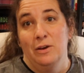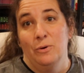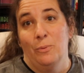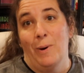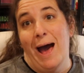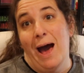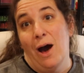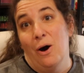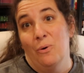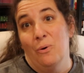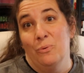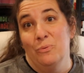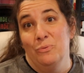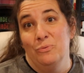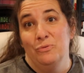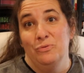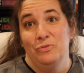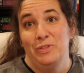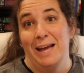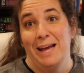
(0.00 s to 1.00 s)
Wow,
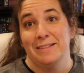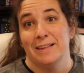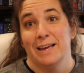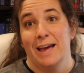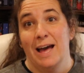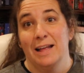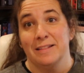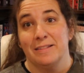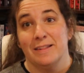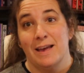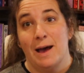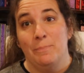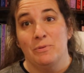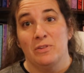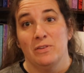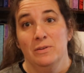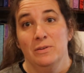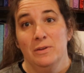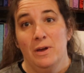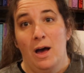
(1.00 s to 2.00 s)
that's a
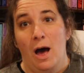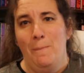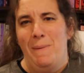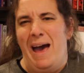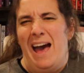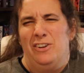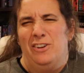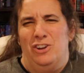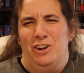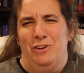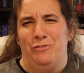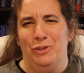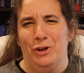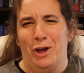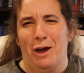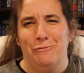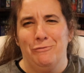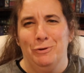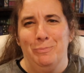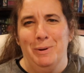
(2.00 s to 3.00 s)
concept. Imagine if the
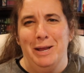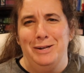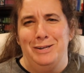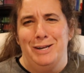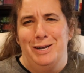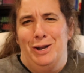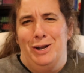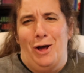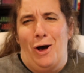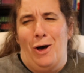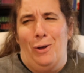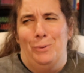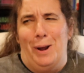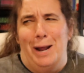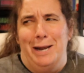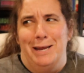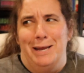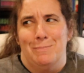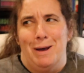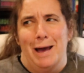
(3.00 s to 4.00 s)
government didn't
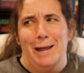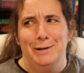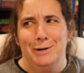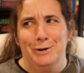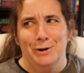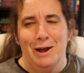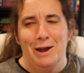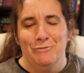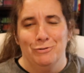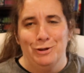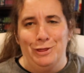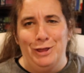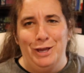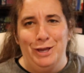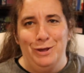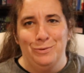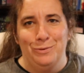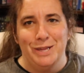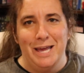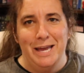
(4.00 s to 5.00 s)
already monitor everything
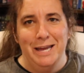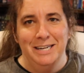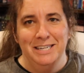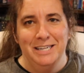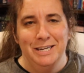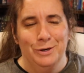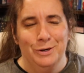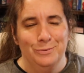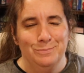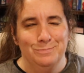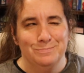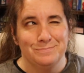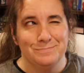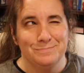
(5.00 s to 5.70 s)
you say and do.